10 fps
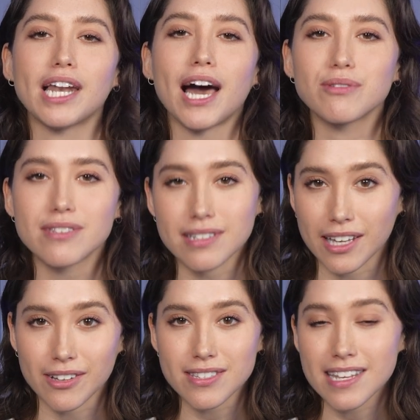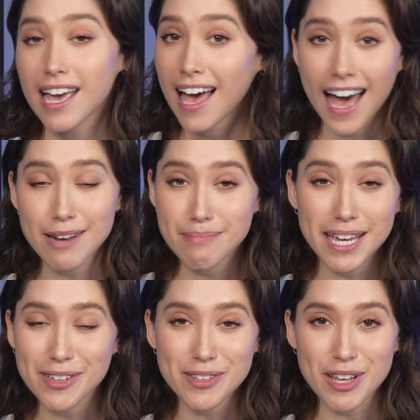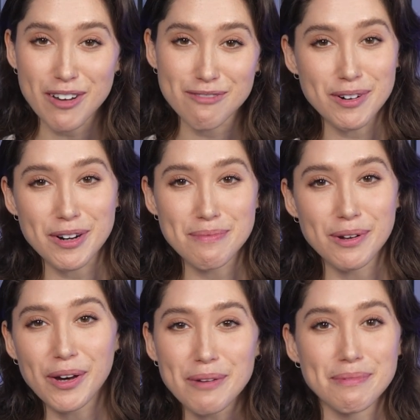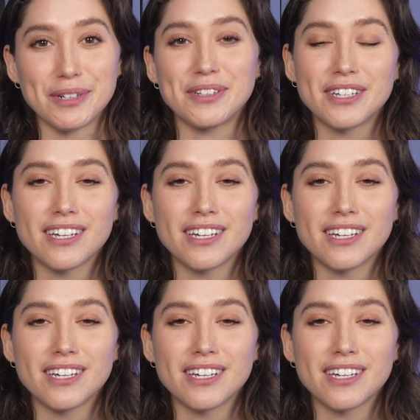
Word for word: cloud skills and make yourself more employable.